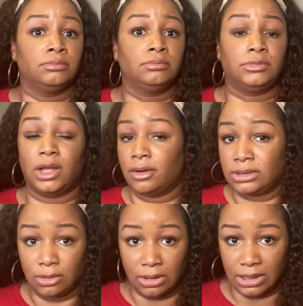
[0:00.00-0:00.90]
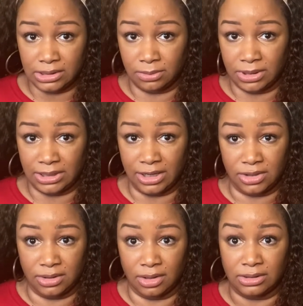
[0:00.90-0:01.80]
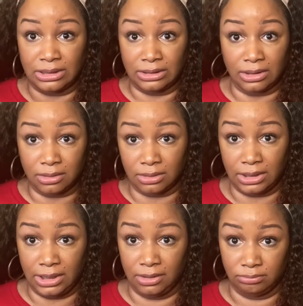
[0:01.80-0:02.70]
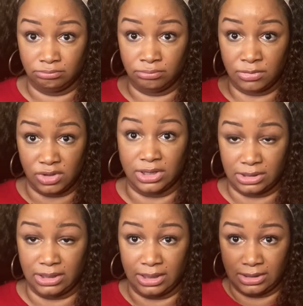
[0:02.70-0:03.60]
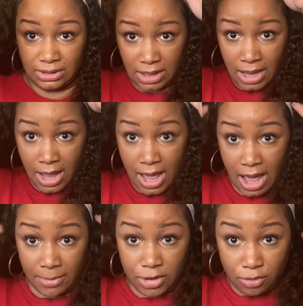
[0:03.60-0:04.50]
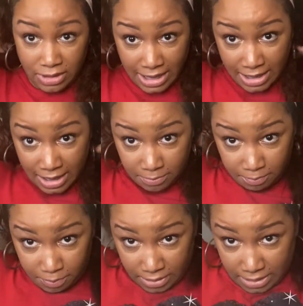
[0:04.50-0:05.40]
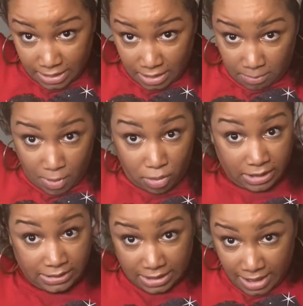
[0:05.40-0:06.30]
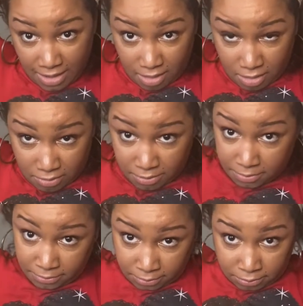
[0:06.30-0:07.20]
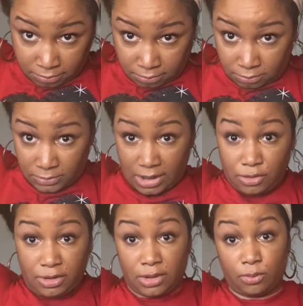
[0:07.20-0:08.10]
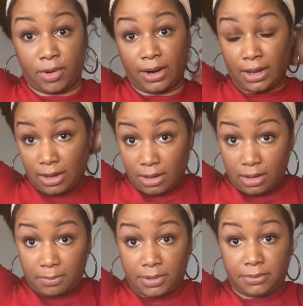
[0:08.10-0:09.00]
There is no customization. There's literally just this. I mean, you can put it in a ponytail and you can wear it up